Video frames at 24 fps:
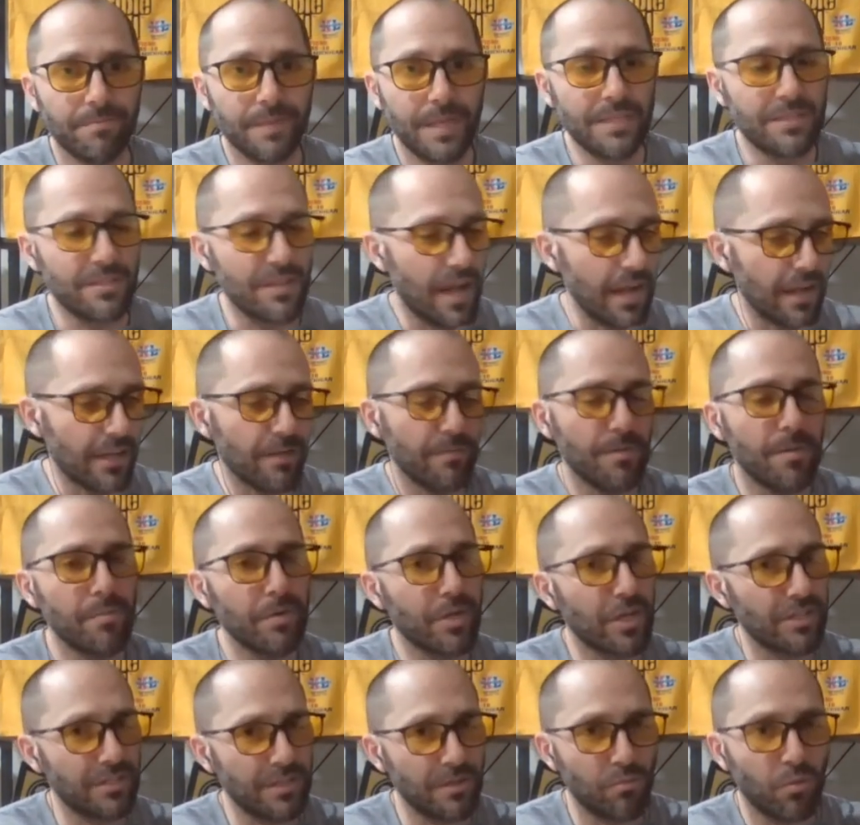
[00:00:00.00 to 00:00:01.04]
It's not going to be
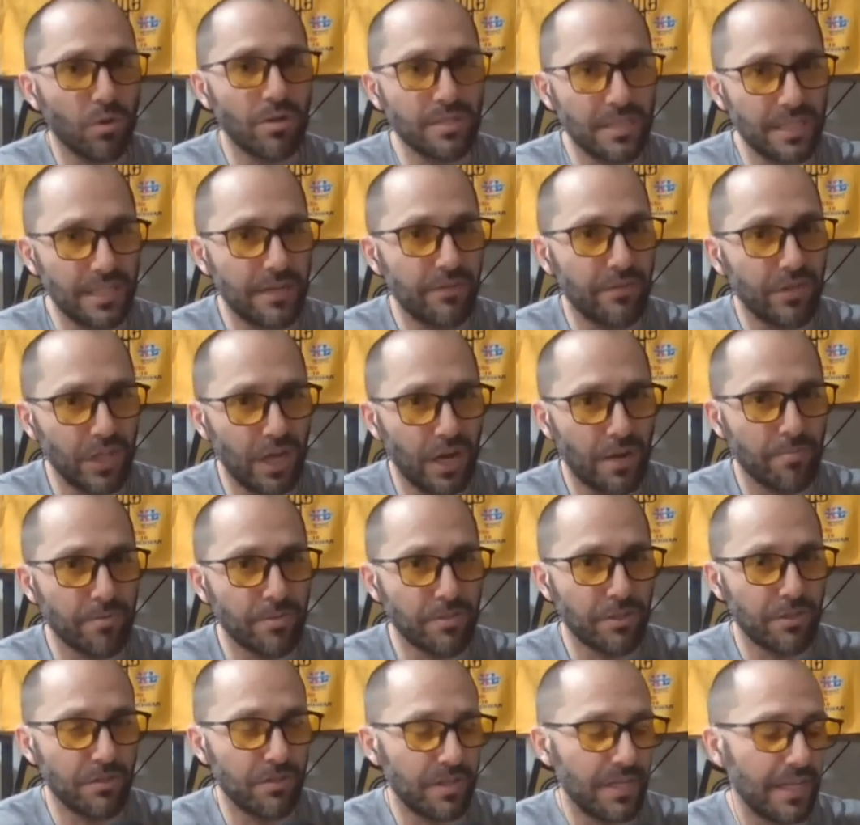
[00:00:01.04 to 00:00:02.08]
because he wasn't given the
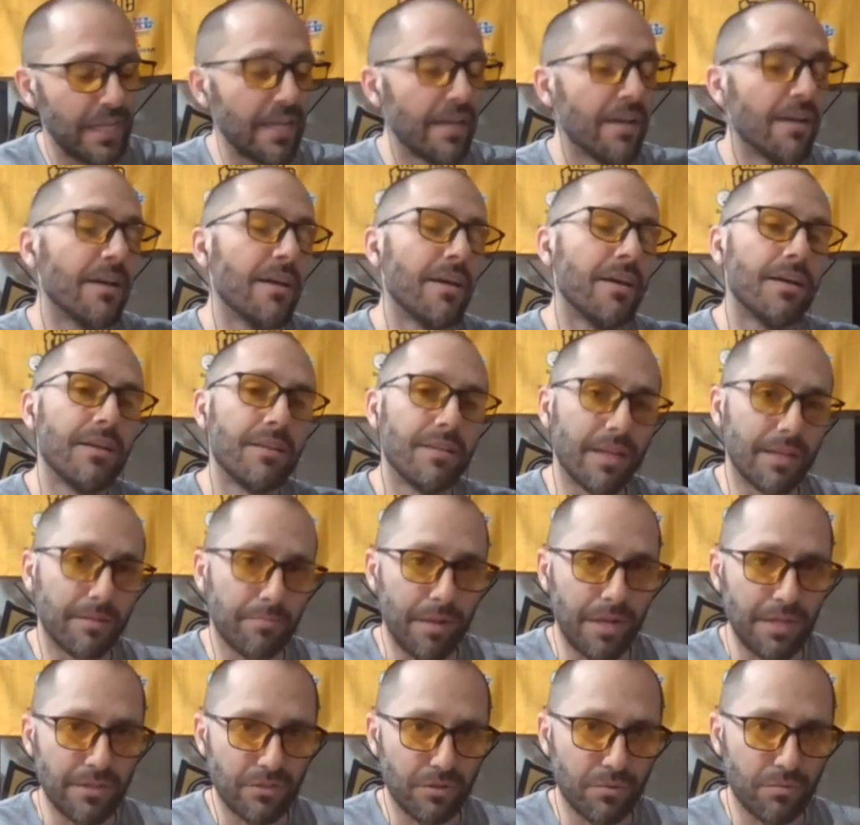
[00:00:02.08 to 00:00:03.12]
opportunity like
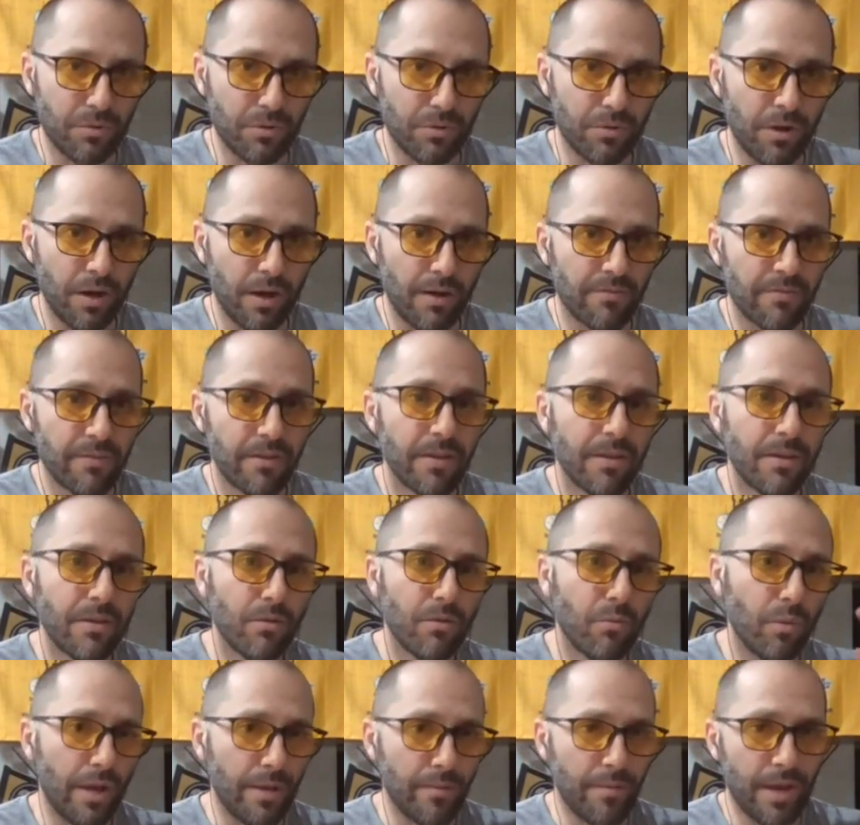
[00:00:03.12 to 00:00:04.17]
Mason Rudolph
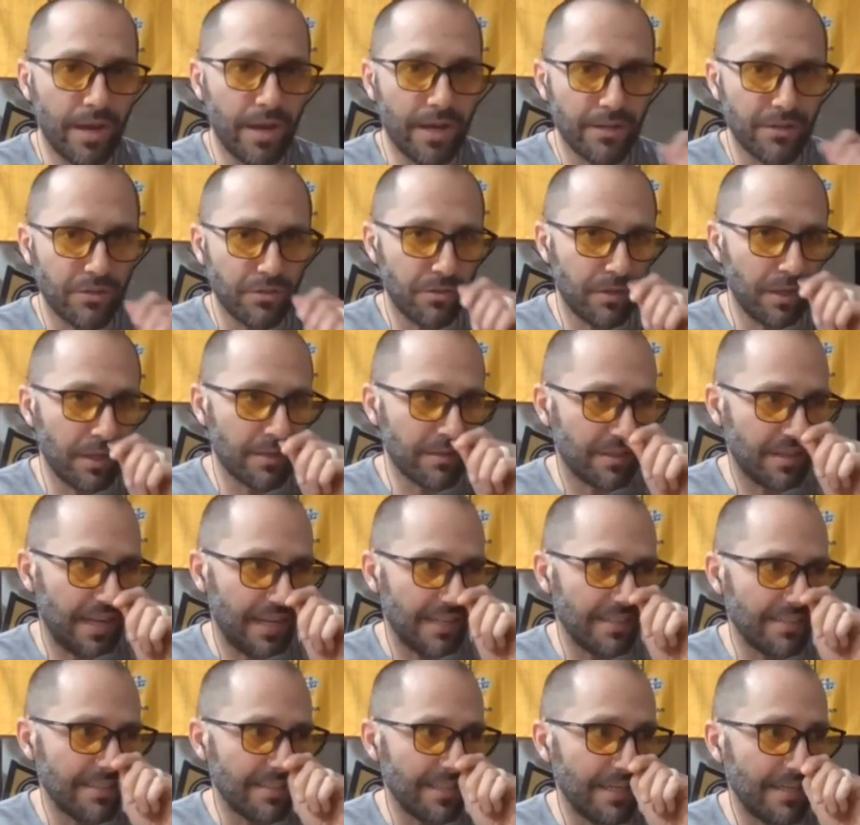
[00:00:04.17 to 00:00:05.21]
way back in two thousand
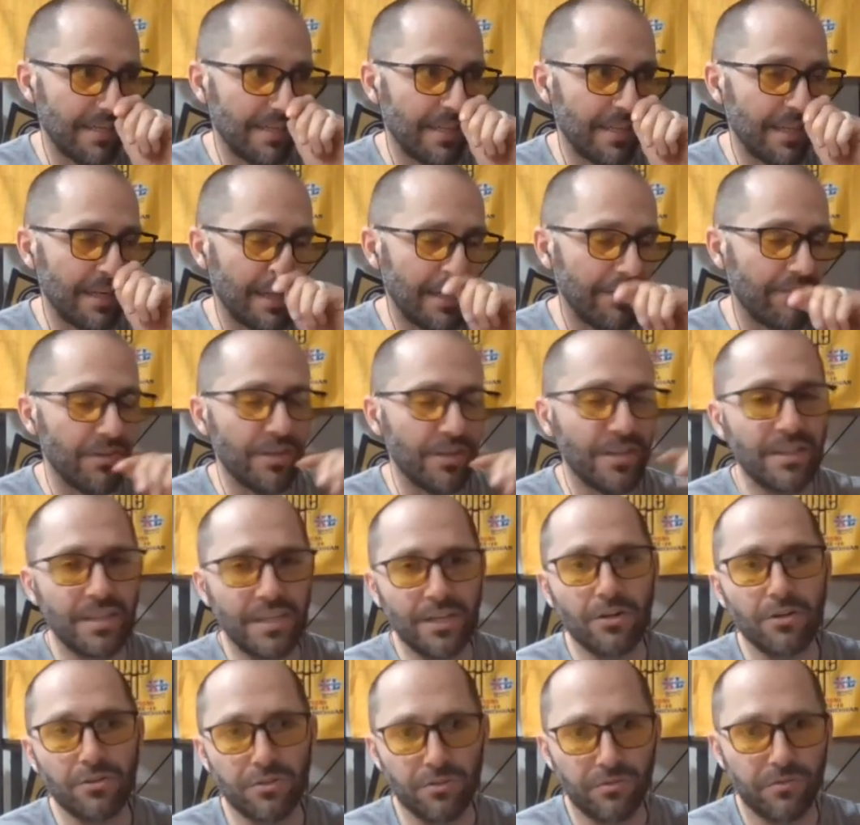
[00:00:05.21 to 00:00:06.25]
nineteen and then even in the
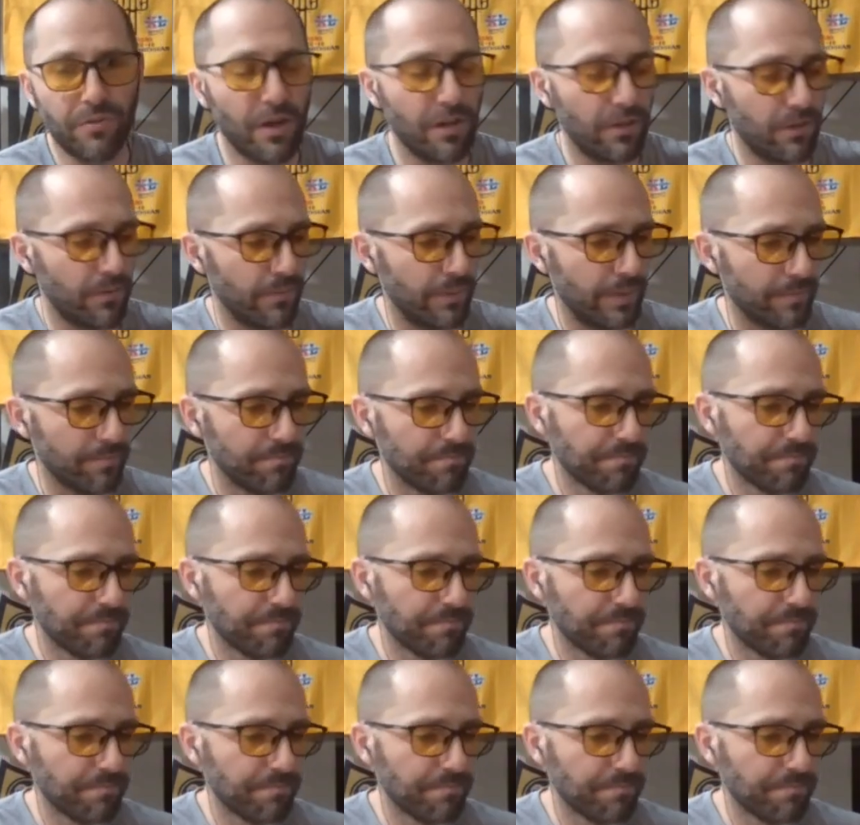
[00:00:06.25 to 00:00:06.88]
years following.